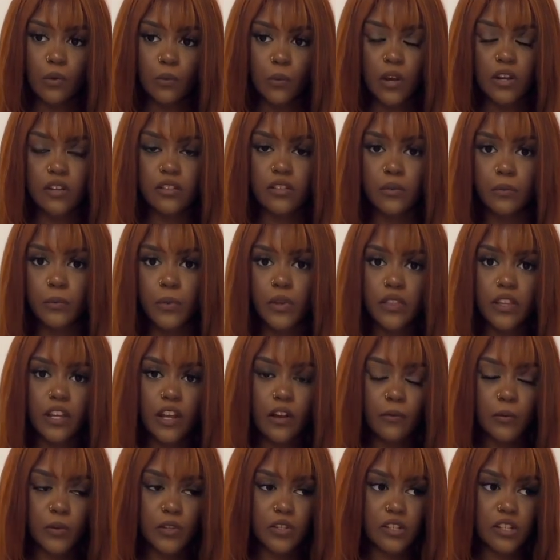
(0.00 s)
Whereas with the
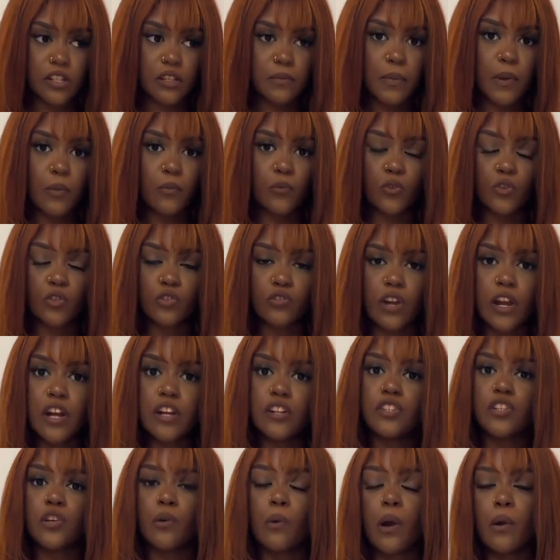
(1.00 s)
other ones, it's a bit more stretch.
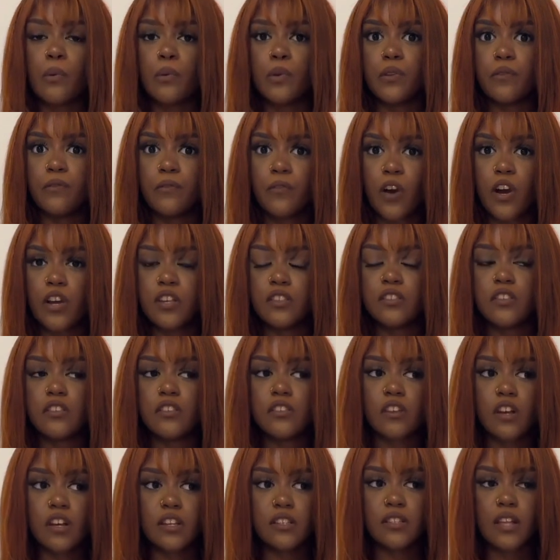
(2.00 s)
So I would advise to
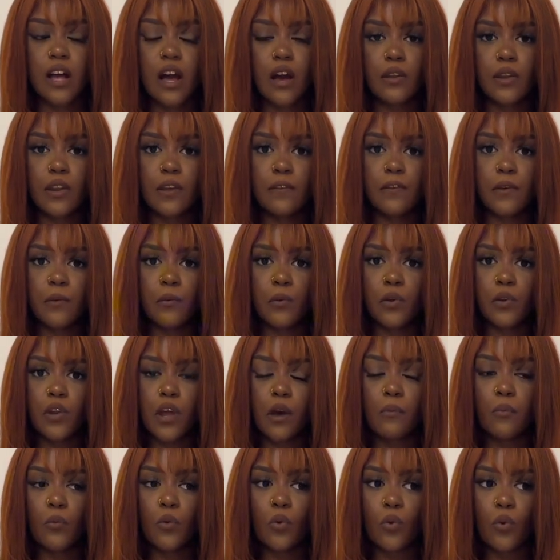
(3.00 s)
size down if you want a
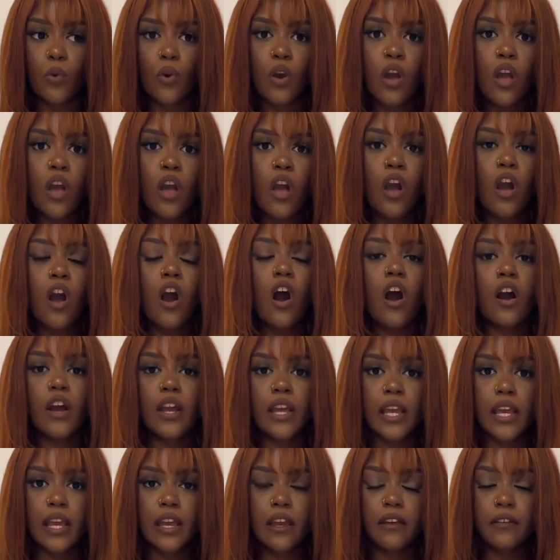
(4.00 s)
more
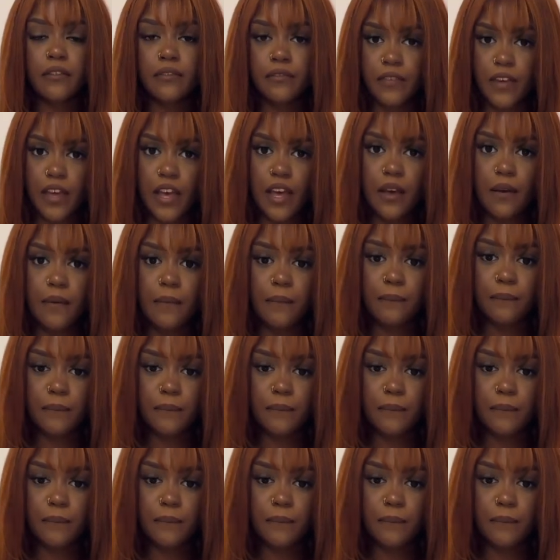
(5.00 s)
hugging fit.